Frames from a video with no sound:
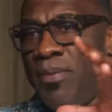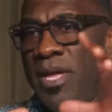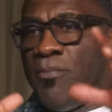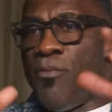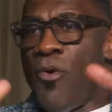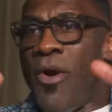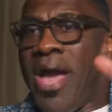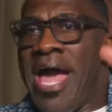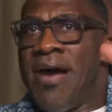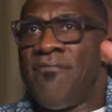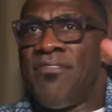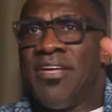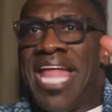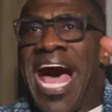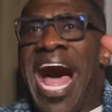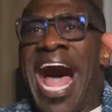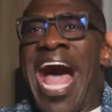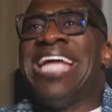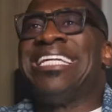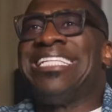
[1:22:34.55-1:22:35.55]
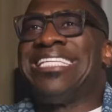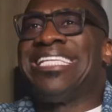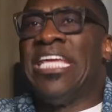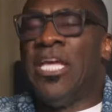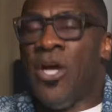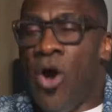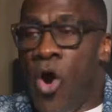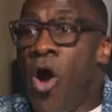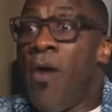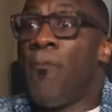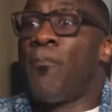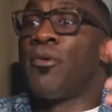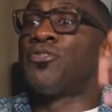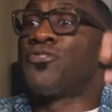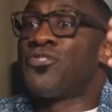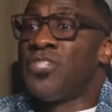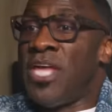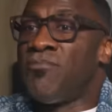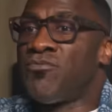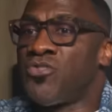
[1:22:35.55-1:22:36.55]
people have an idea or
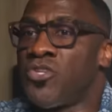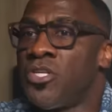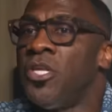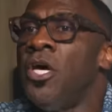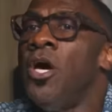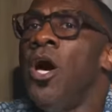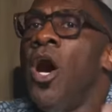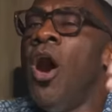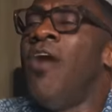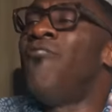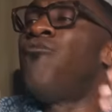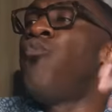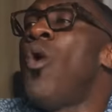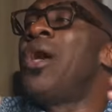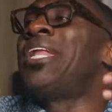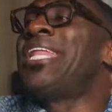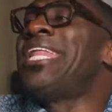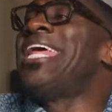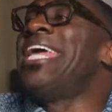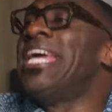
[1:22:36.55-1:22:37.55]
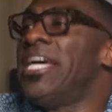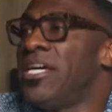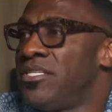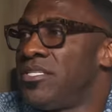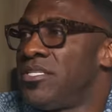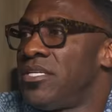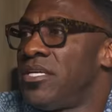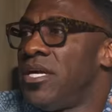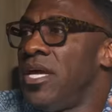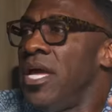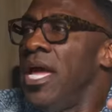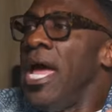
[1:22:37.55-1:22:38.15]
perception of what it is.